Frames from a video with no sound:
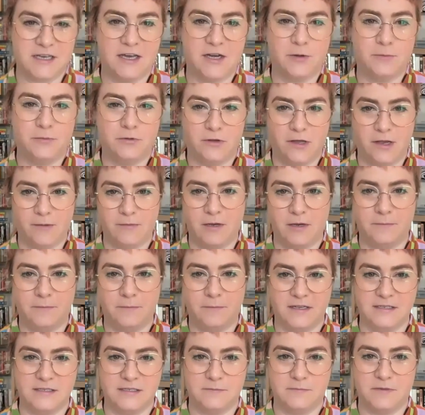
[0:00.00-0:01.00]
unemployment
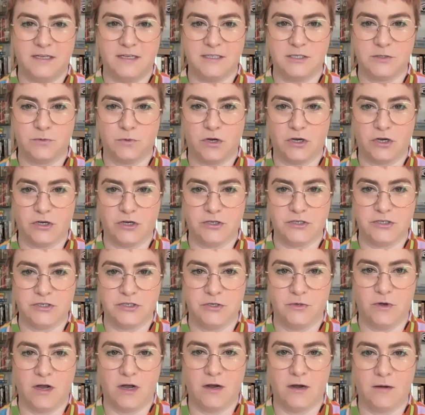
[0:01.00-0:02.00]
plus workers
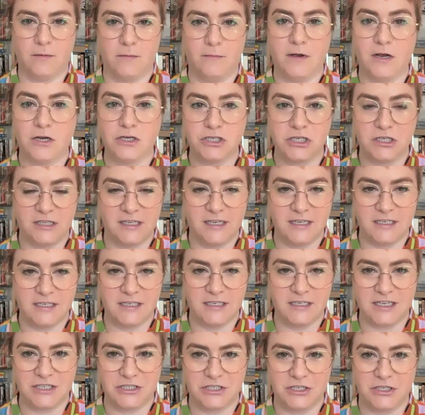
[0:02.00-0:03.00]
who are marginally
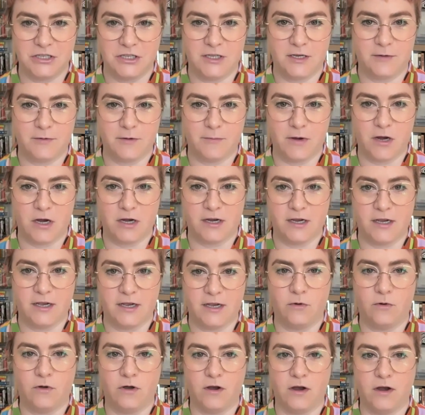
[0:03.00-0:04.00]
attached to the labor
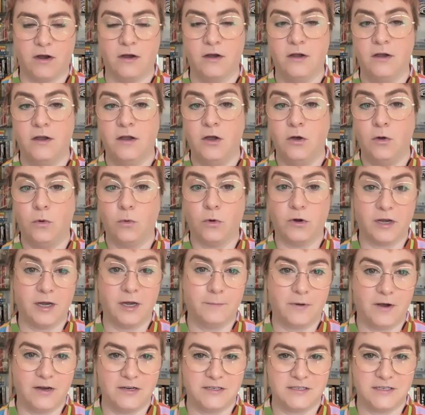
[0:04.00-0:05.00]
market or working
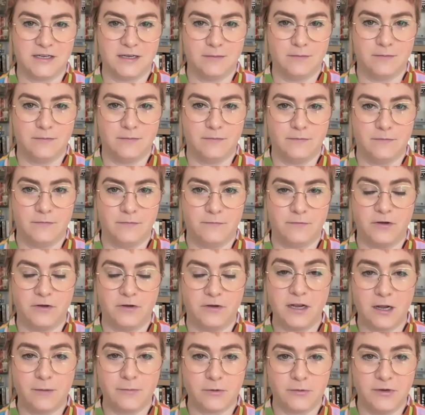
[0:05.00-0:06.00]
part-time for
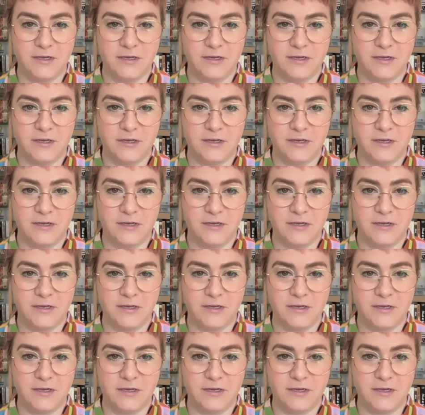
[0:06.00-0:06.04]
economic